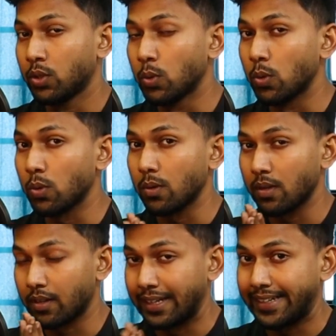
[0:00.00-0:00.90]
to
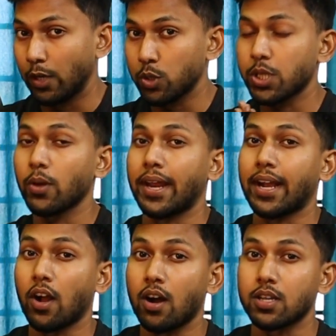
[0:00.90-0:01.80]
reduce your
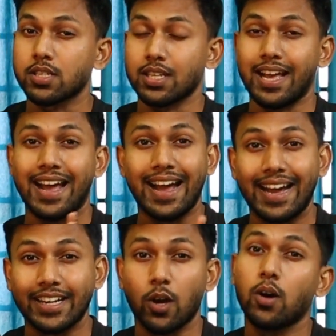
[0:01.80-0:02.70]
ACOS
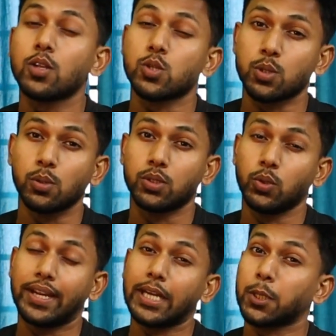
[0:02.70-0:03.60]
and also
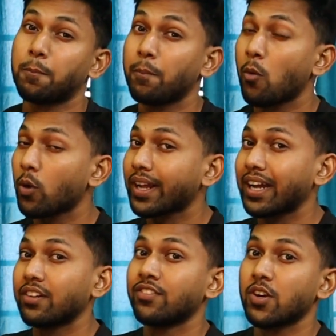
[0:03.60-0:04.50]
to get more
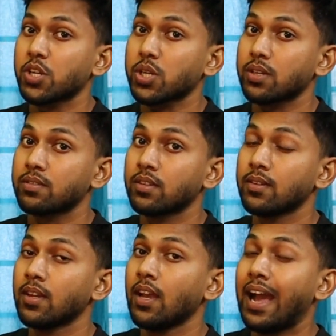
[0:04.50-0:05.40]
conversion
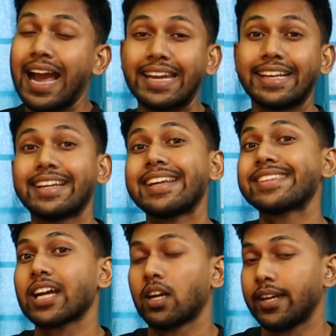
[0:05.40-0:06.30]
and
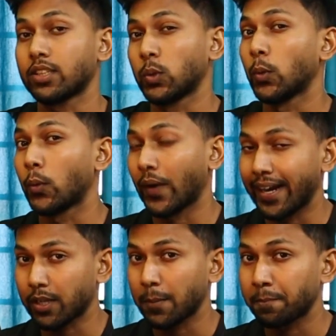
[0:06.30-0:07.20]
increase the click-through
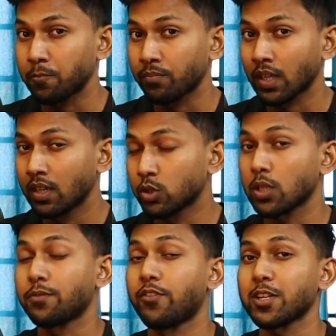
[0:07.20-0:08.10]
rate. So
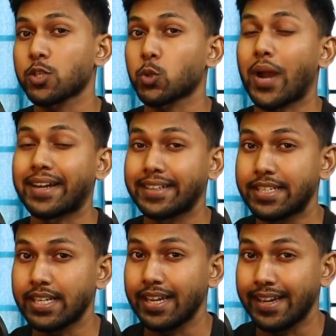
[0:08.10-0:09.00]
the first
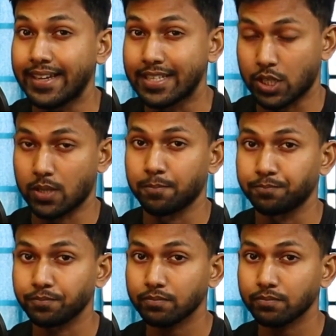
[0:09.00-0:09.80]
strategy is